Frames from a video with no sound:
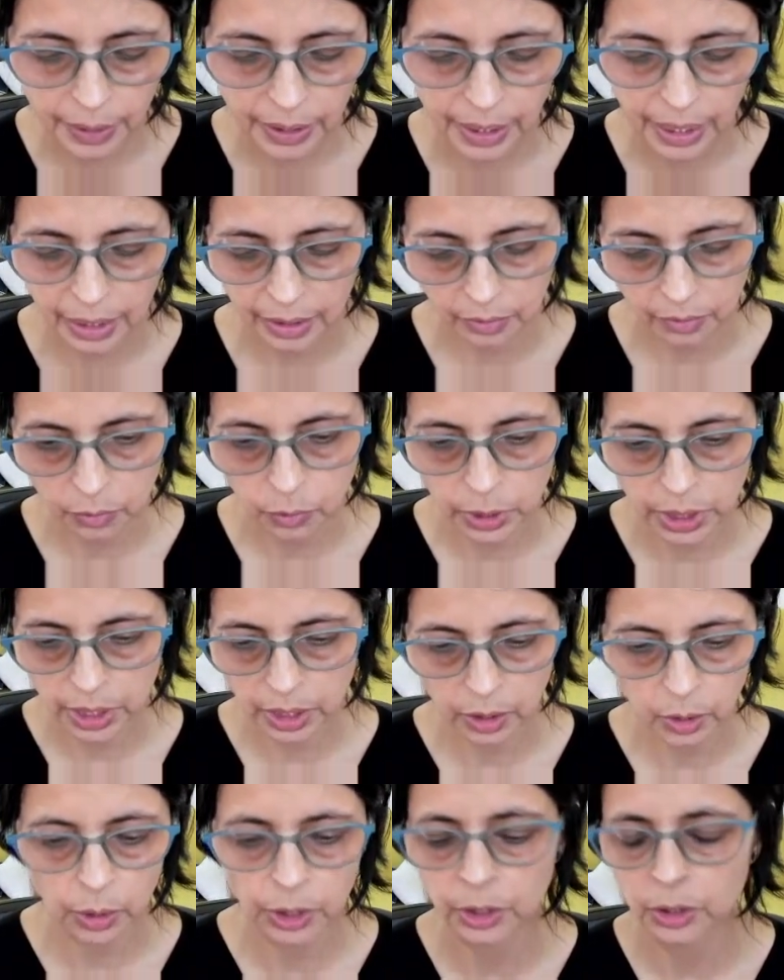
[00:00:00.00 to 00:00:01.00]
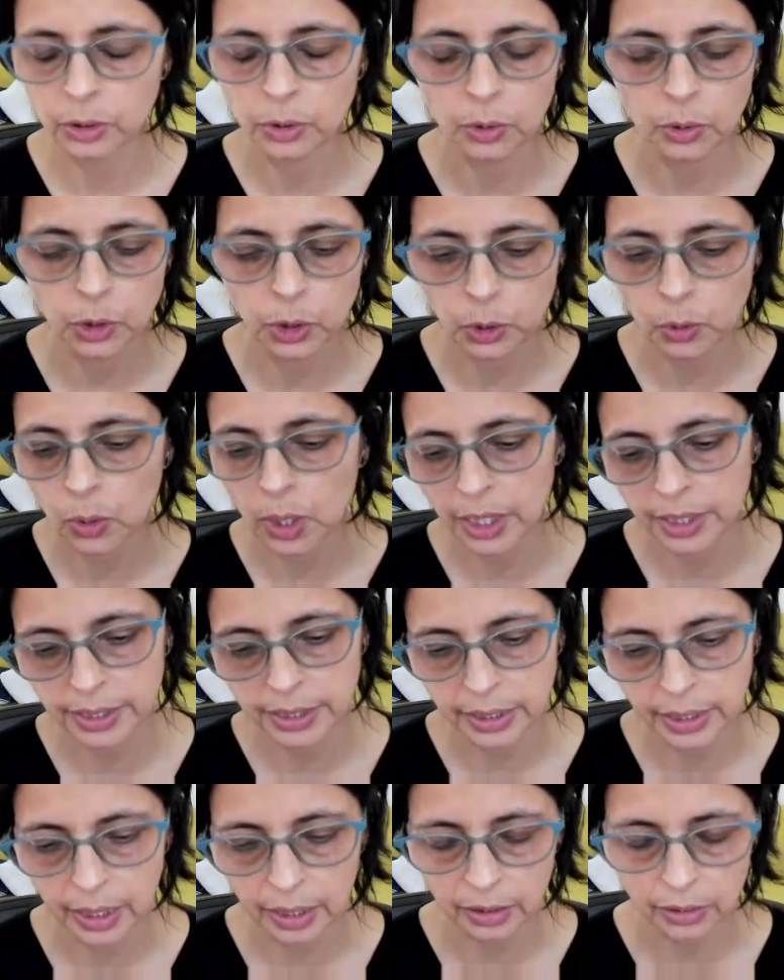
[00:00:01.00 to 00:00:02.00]
and we are going to do
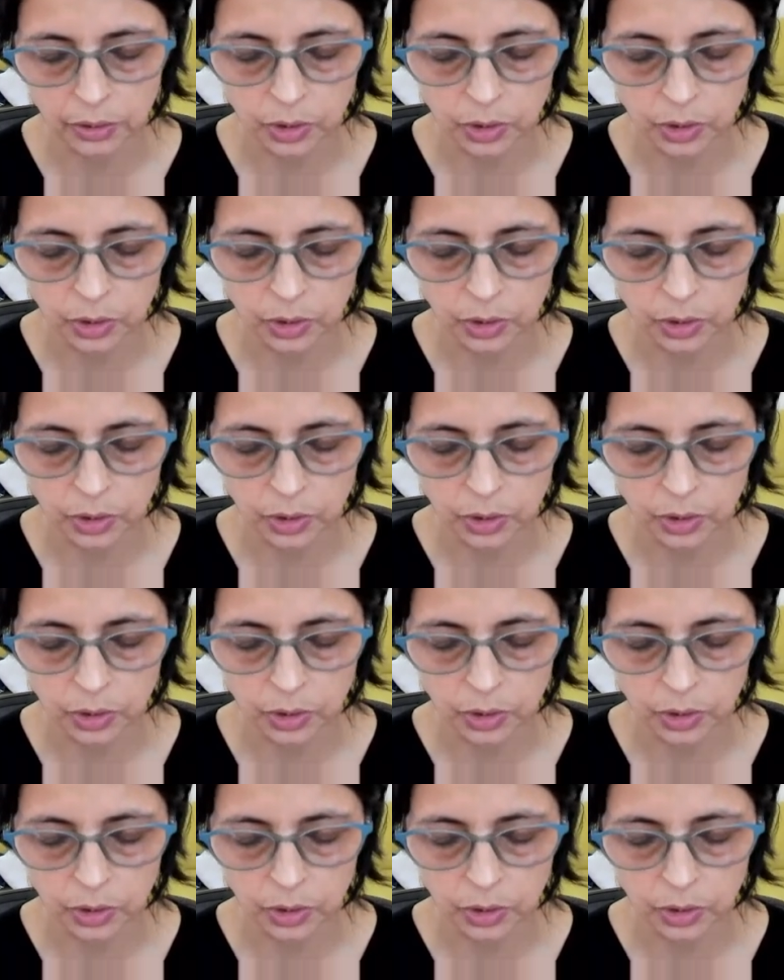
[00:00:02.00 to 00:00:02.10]
URDL.